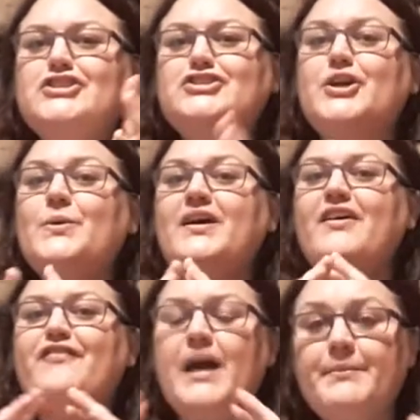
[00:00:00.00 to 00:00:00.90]
So
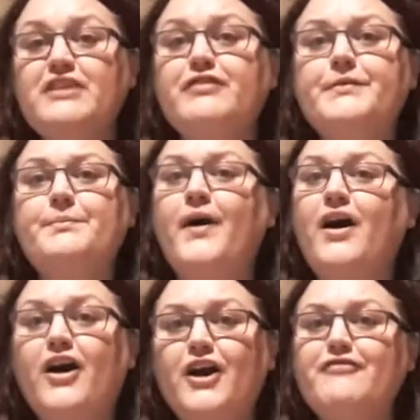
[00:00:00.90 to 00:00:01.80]
families ripped
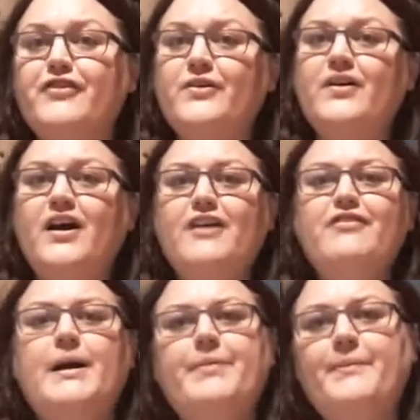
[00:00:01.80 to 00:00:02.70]
apart over a
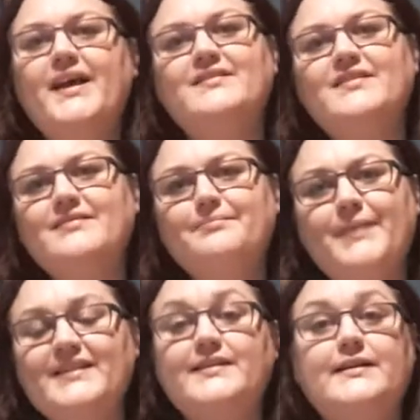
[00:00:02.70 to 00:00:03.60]
couple of pence,
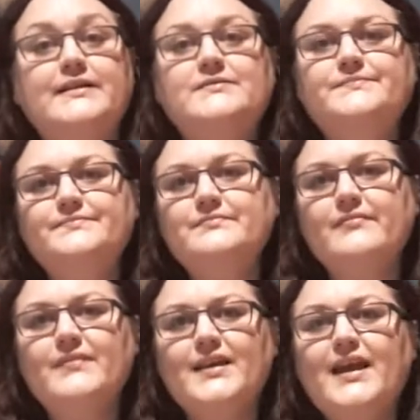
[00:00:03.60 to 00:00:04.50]
basically.
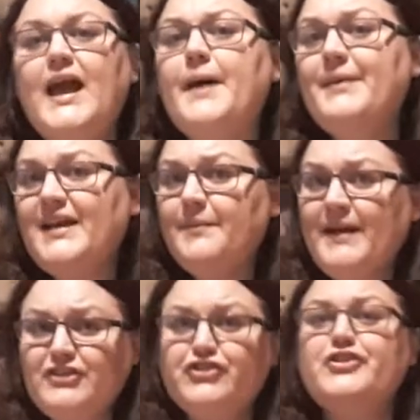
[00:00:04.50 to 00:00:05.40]
I mean,
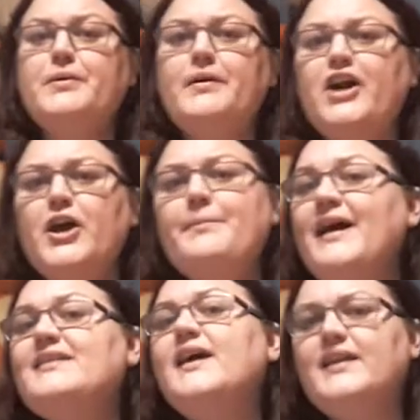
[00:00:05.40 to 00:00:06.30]
imagine going
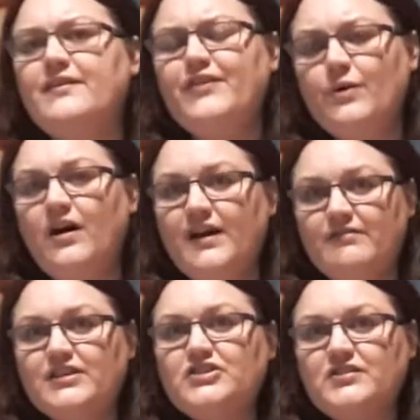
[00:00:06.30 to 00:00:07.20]
back then if you're
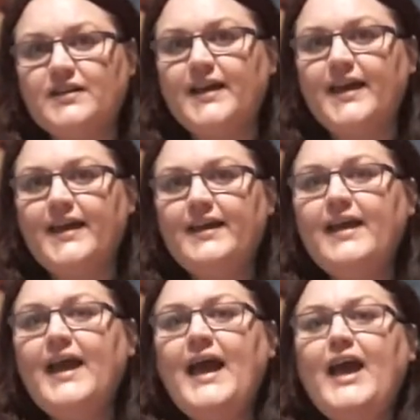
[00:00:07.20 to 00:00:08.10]
Irish, okay?
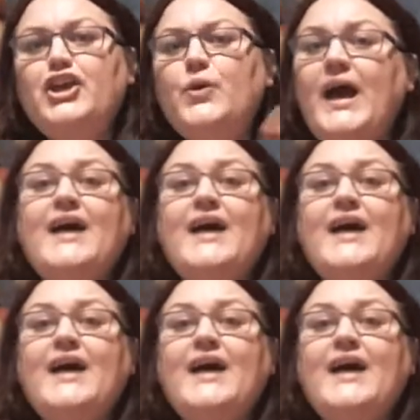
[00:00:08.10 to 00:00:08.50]
You